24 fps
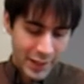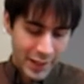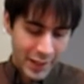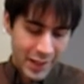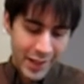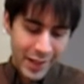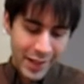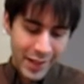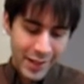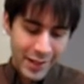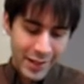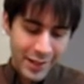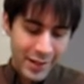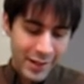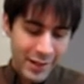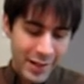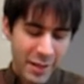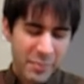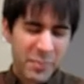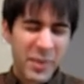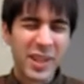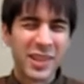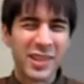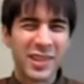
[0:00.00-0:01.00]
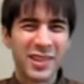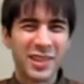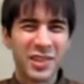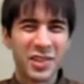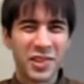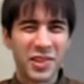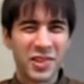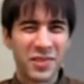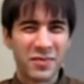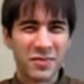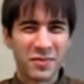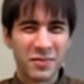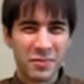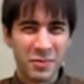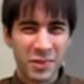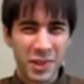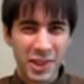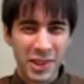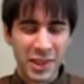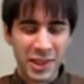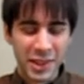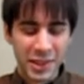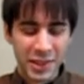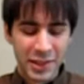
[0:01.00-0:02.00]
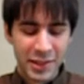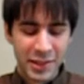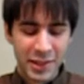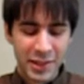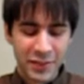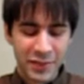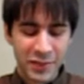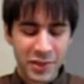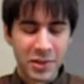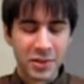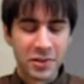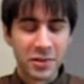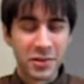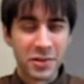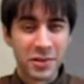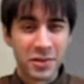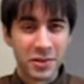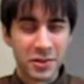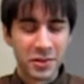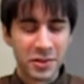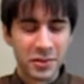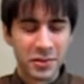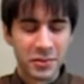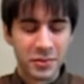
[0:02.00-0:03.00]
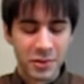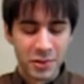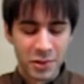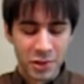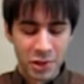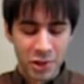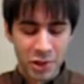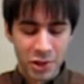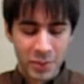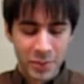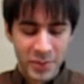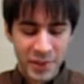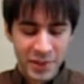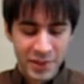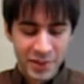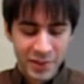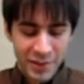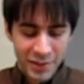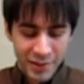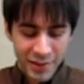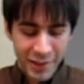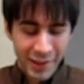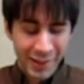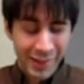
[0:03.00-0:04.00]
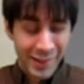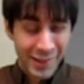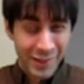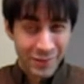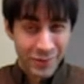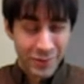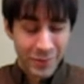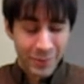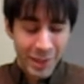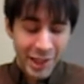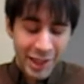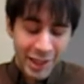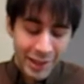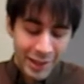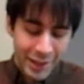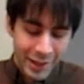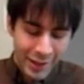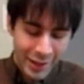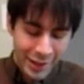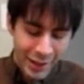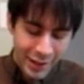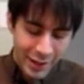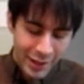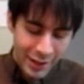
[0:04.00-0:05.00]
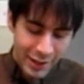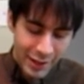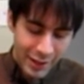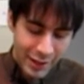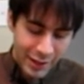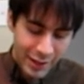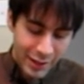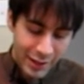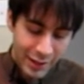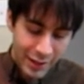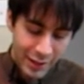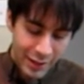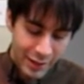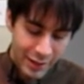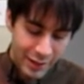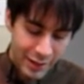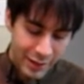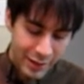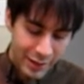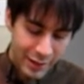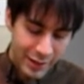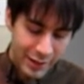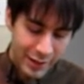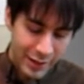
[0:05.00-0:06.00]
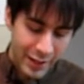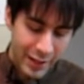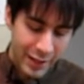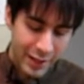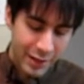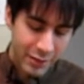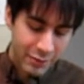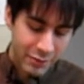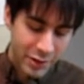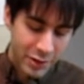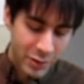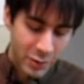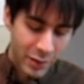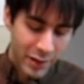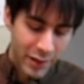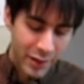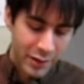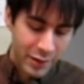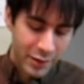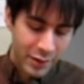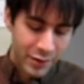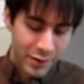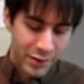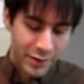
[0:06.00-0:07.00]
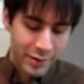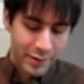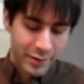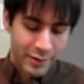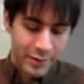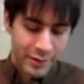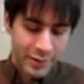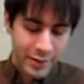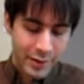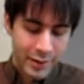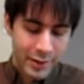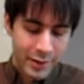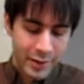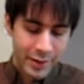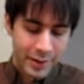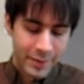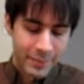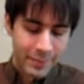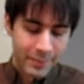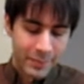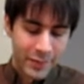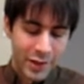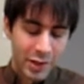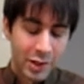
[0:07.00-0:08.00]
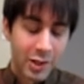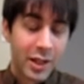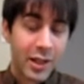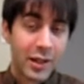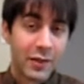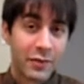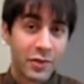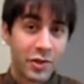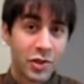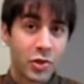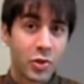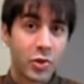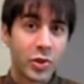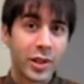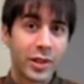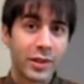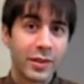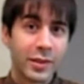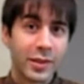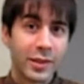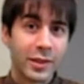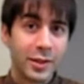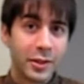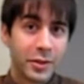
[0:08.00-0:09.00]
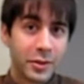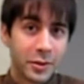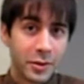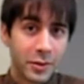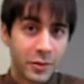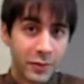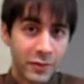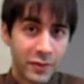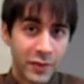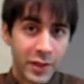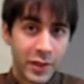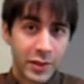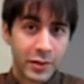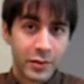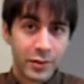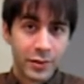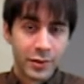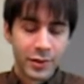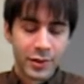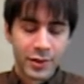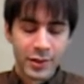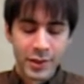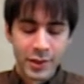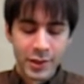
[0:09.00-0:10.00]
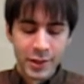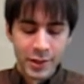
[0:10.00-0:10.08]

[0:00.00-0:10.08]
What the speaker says: And that makes it just really difficult to sharpen, at least for me. And it requires a lot of strength in your fingers.